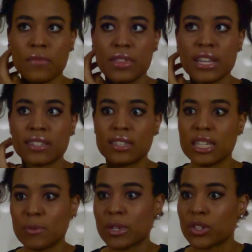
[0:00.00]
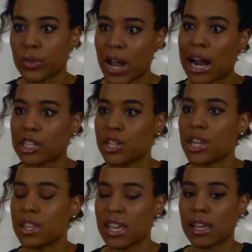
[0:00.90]
this deep interaction
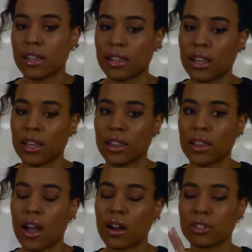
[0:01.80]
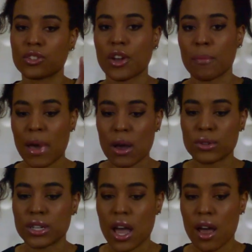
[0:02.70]
and the large
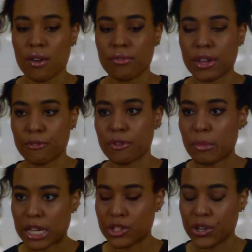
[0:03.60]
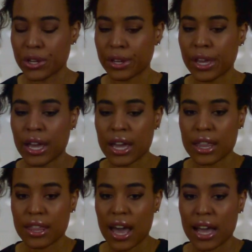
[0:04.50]
amount of information
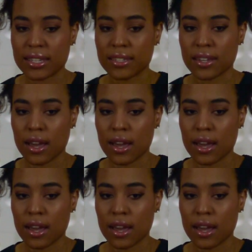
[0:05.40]
that